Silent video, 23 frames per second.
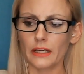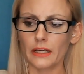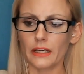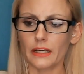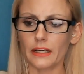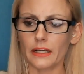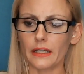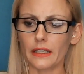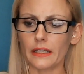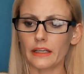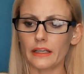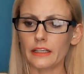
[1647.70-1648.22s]

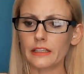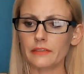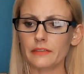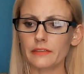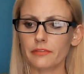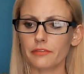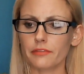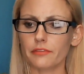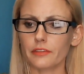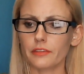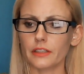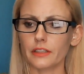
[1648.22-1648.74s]
if
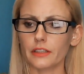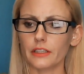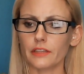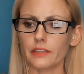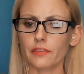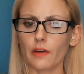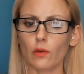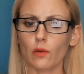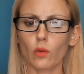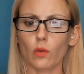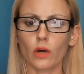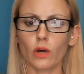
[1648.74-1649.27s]
if I
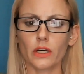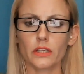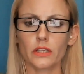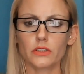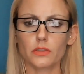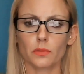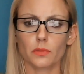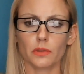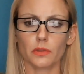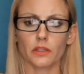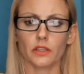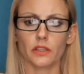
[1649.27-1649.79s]
wanted to
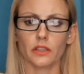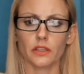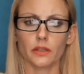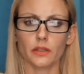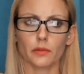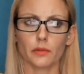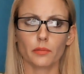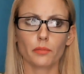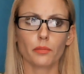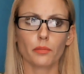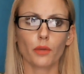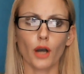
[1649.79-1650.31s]
be
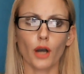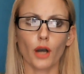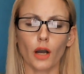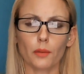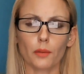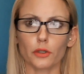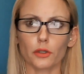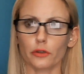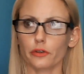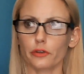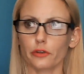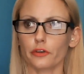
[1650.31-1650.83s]

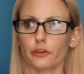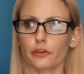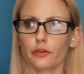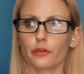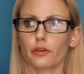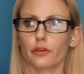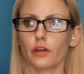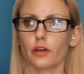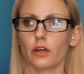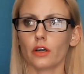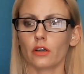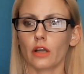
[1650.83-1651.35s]
popular,
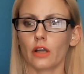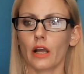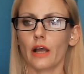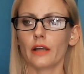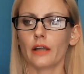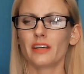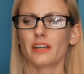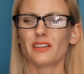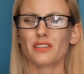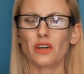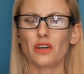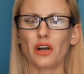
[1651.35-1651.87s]
I could
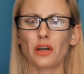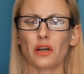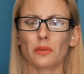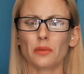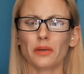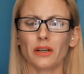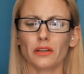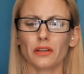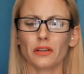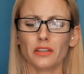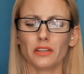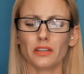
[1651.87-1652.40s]
talk about
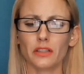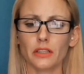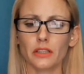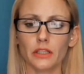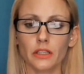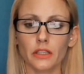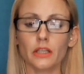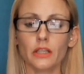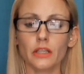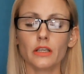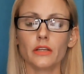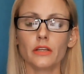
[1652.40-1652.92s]

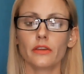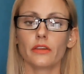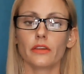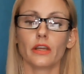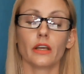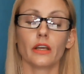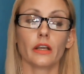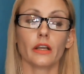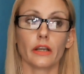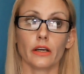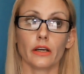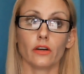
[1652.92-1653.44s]
anything
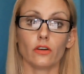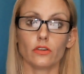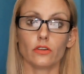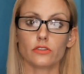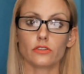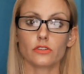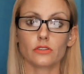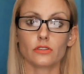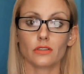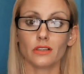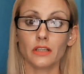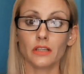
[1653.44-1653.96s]
else,
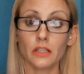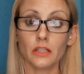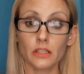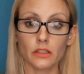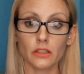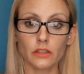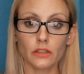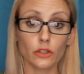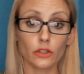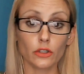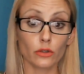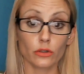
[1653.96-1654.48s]
in
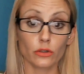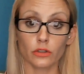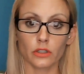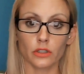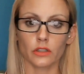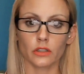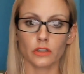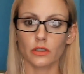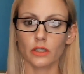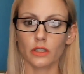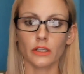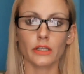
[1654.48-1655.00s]
literally
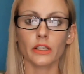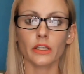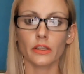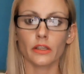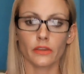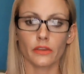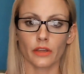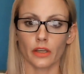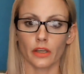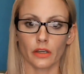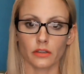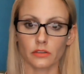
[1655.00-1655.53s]

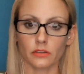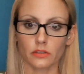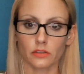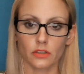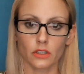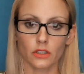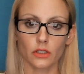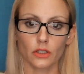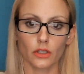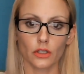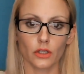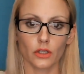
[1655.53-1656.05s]
anything,
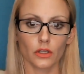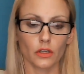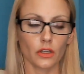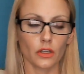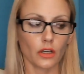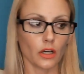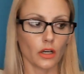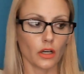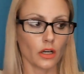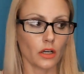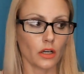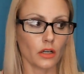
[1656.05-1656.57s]

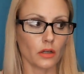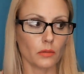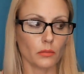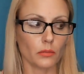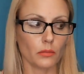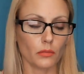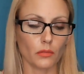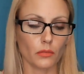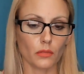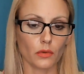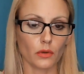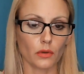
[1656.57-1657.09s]
um,
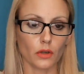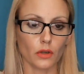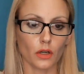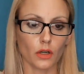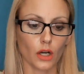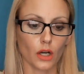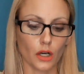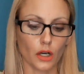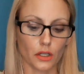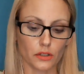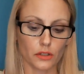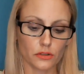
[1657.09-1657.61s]

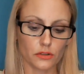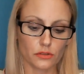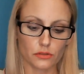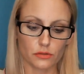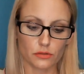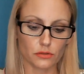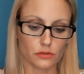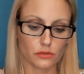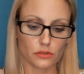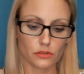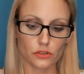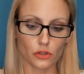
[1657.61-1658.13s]
on
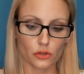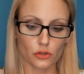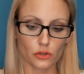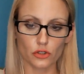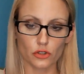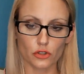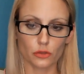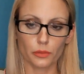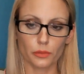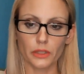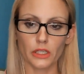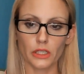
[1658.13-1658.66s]
social
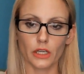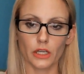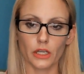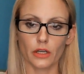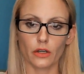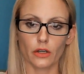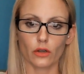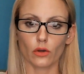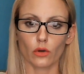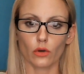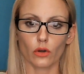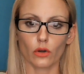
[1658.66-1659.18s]
media
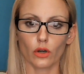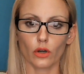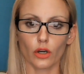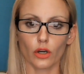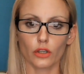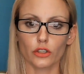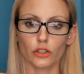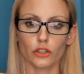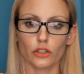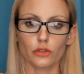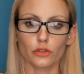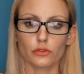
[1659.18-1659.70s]
or on
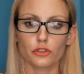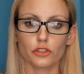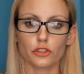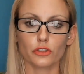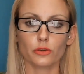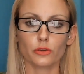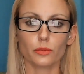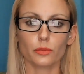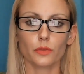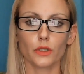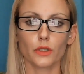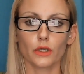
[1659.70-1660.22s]
YouTube,
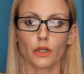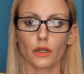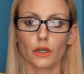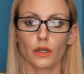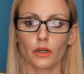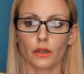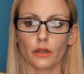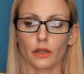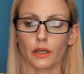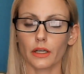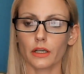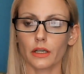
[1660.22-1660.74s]

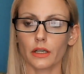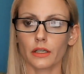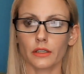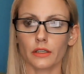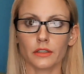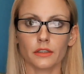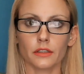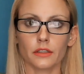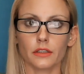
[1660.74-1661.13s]
and,